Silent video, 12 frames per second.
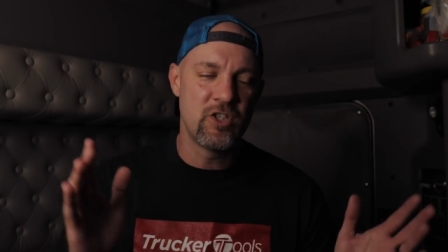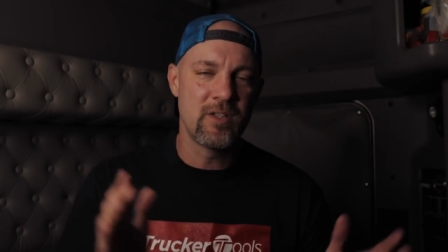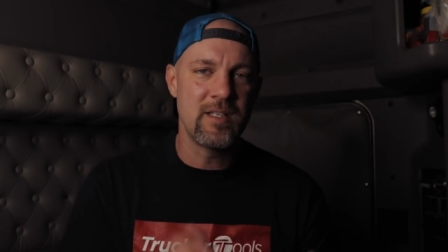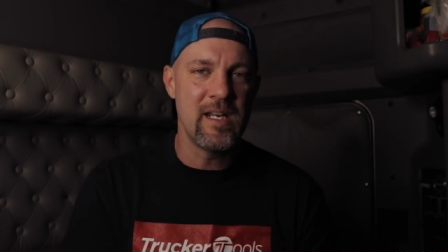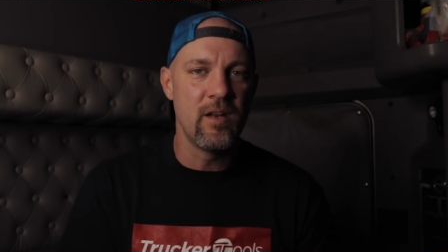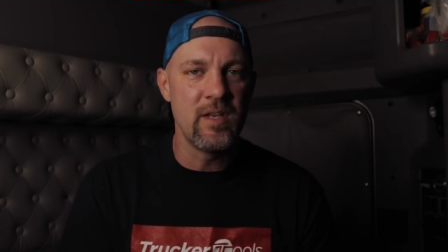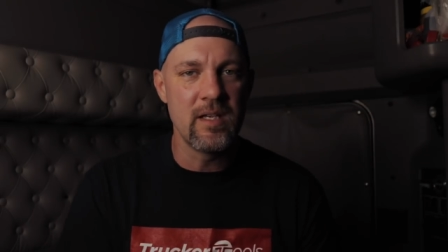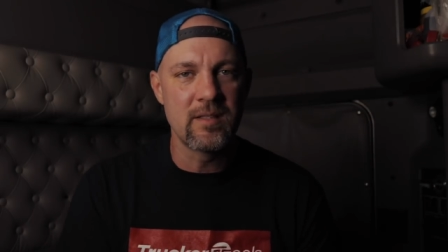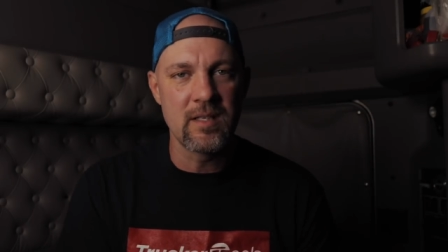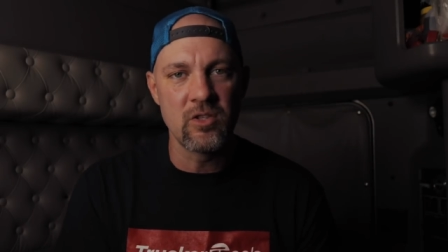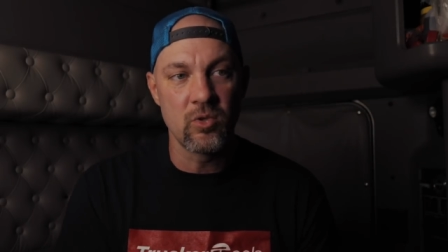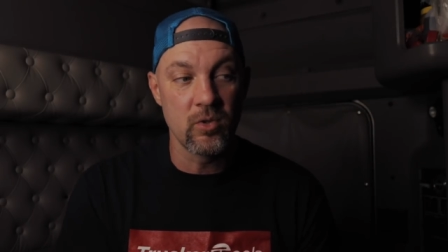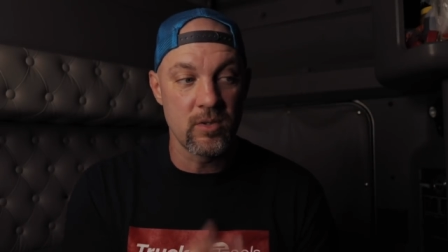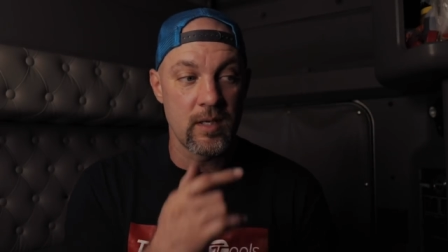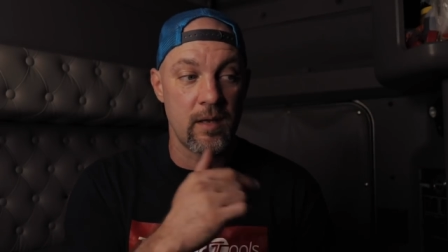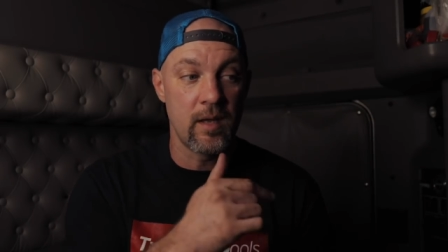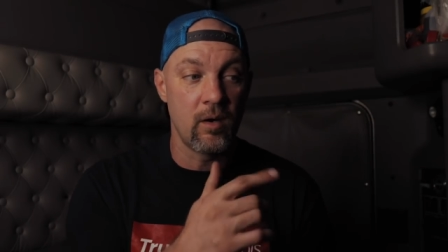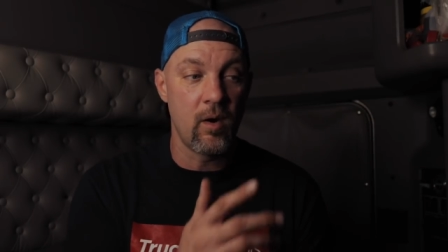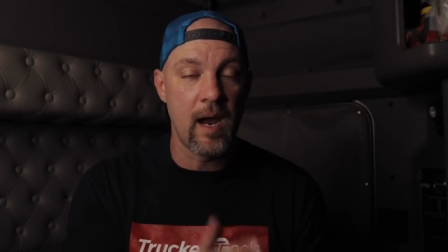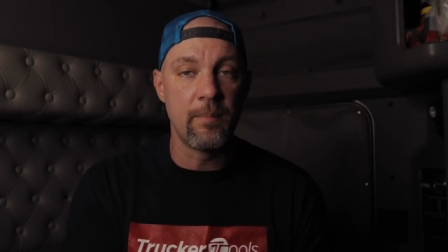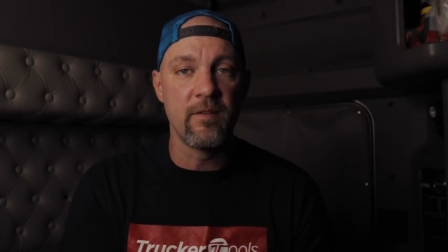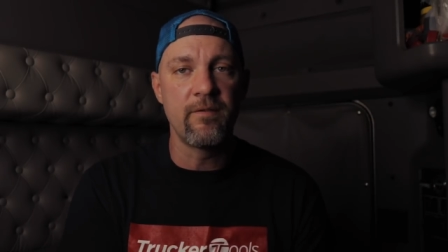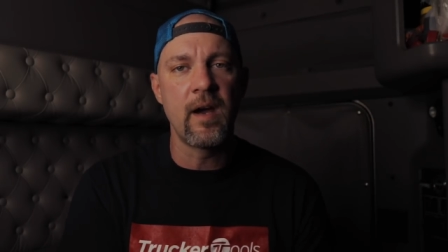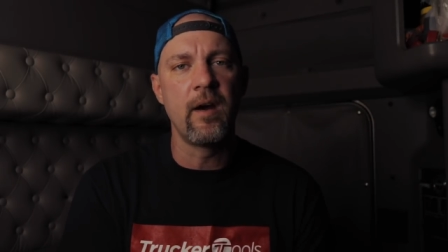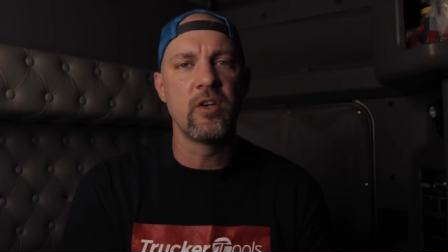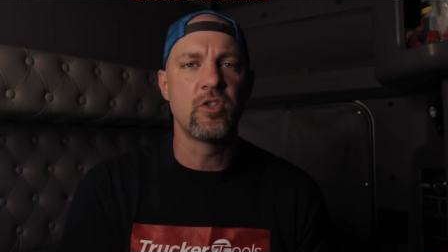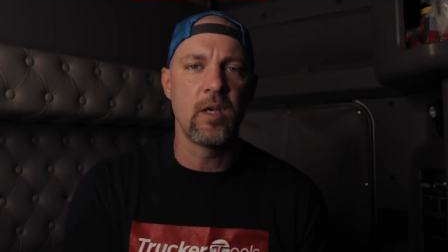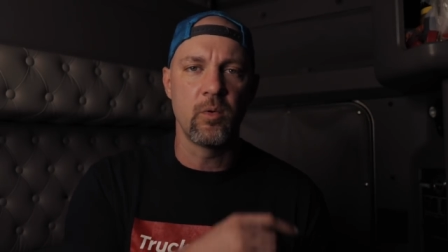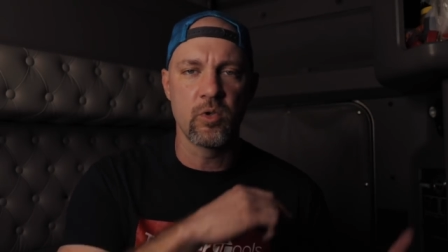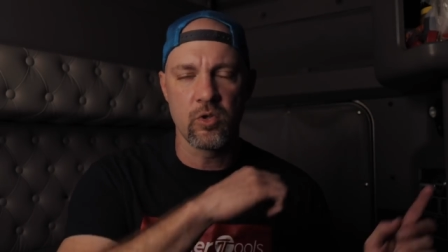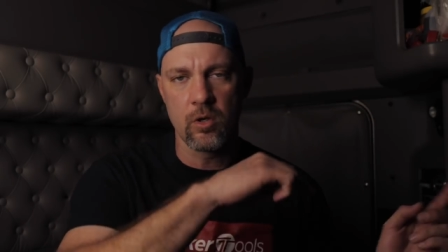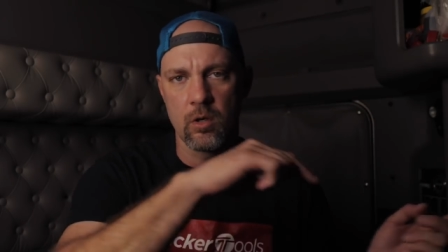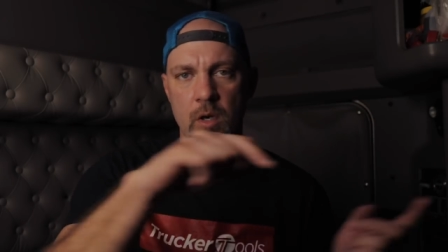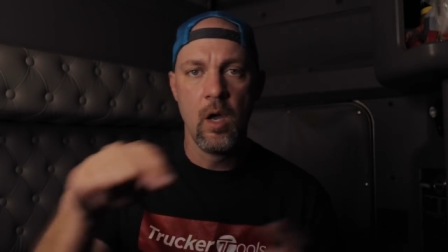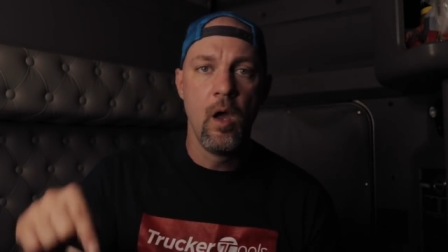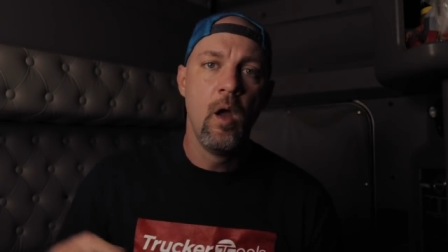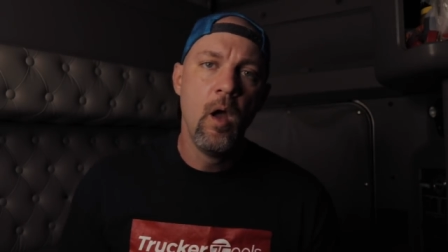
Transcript: just needed the essentials and then grabbed the fire extinguisher